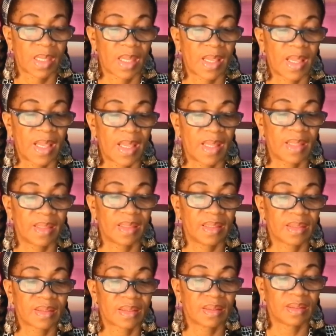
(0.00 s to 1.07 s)
And
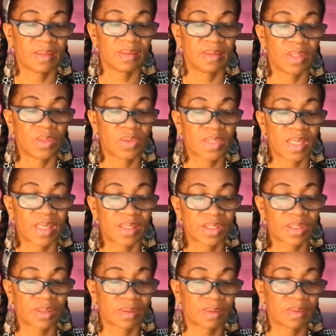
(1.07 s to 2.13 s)
this
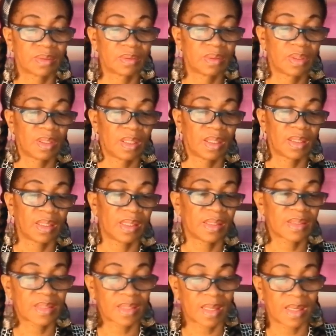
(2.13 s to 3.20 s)
notation that
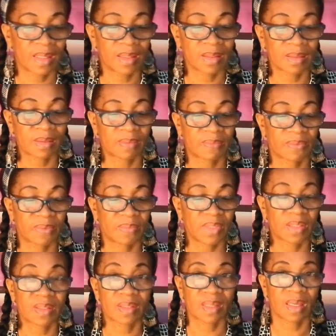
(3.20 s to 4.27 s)
says from the
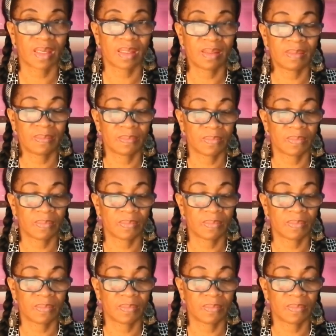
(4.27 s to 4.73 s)
same